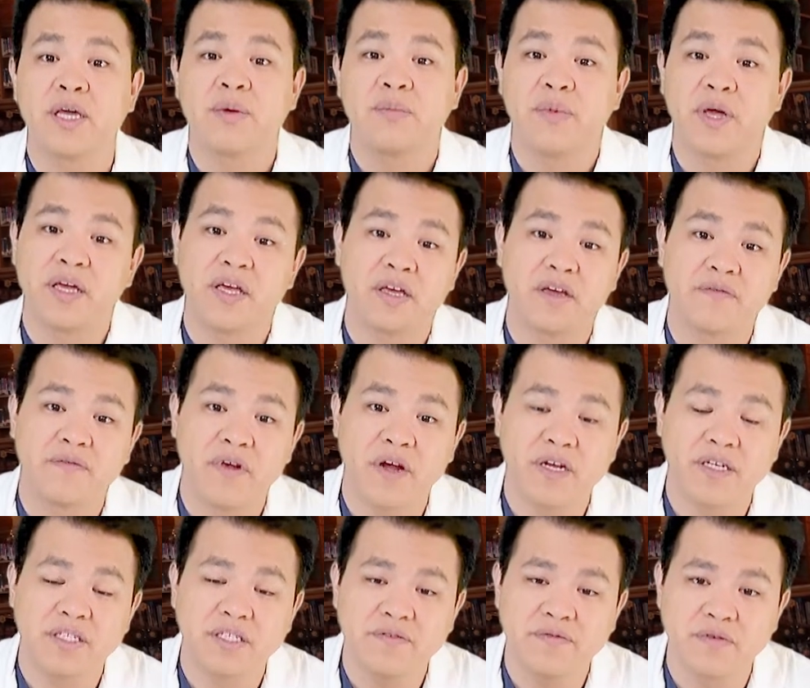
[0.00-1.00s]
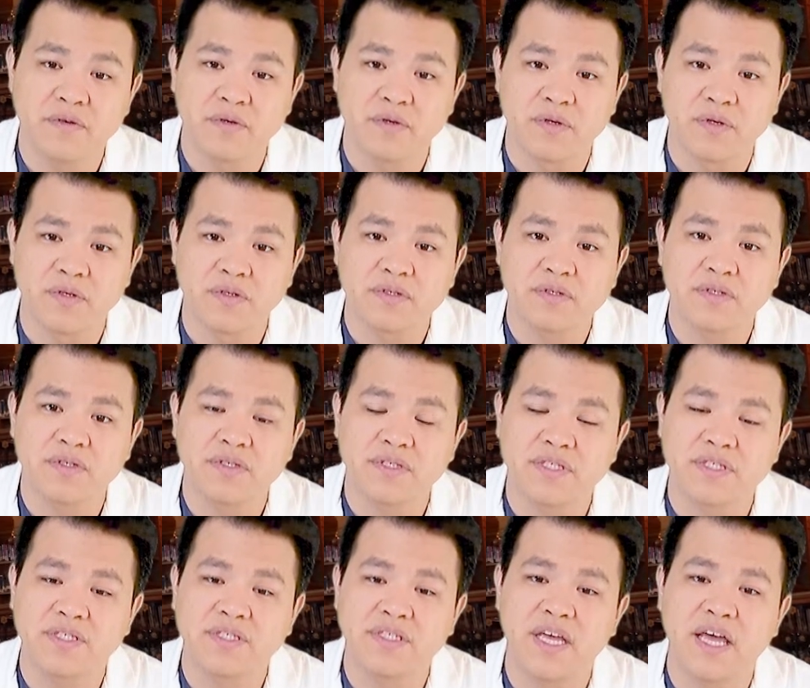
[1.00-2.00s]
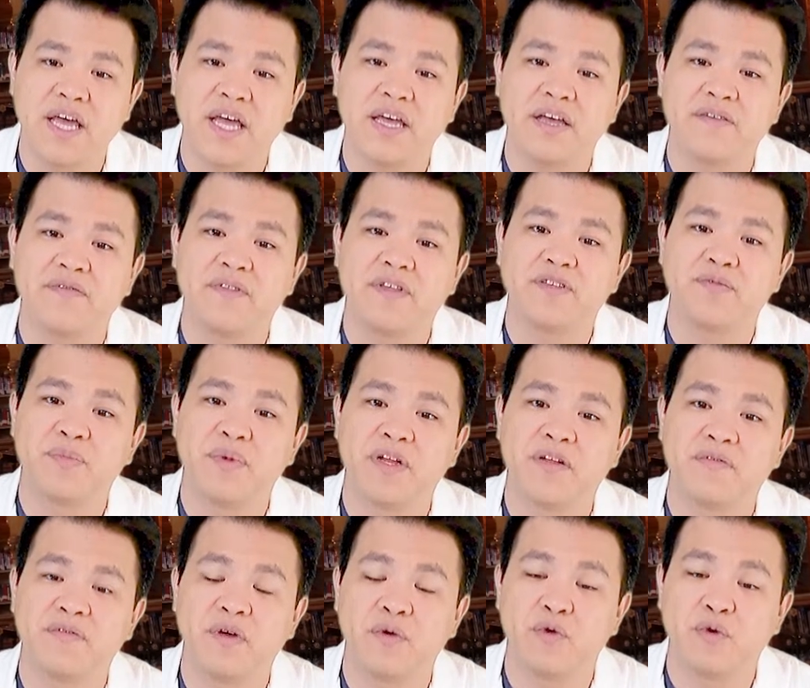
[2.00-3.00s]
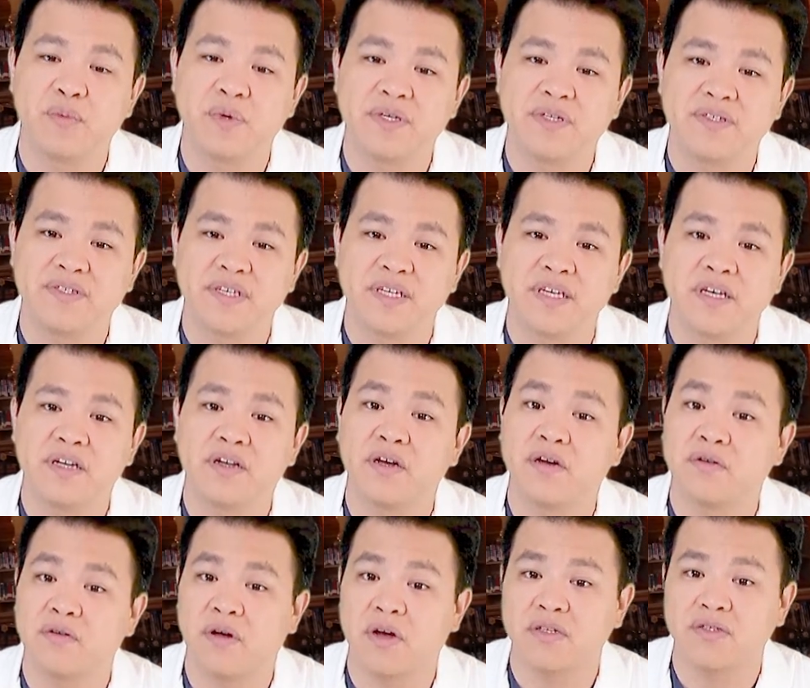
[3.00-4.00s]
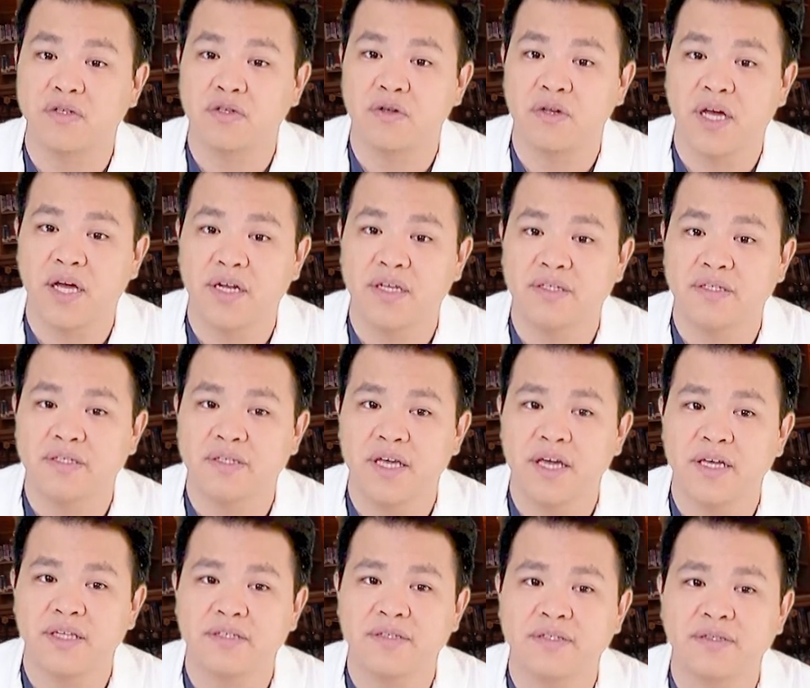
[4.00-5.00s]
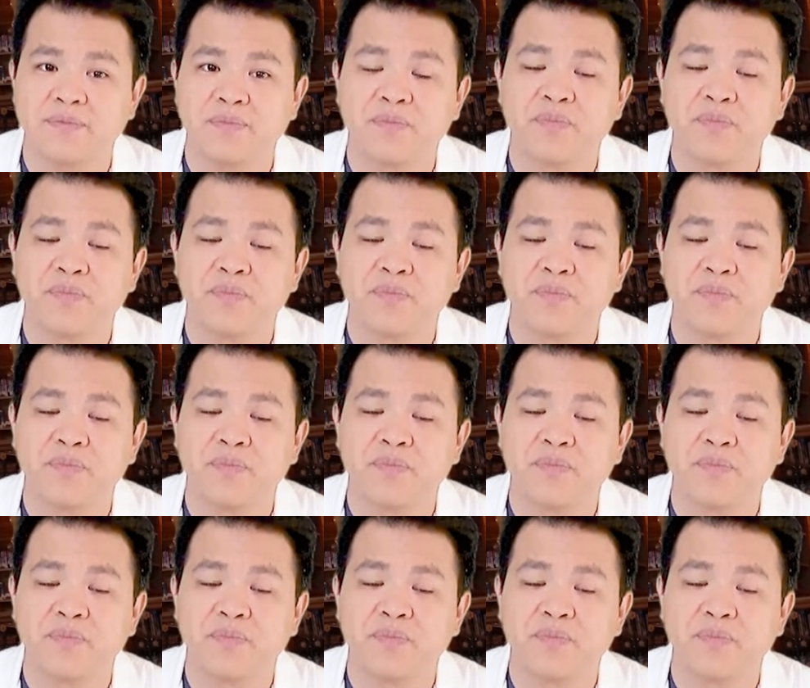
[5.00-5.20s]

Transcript: making it very difficult to say if this benefit will be seen across the United States.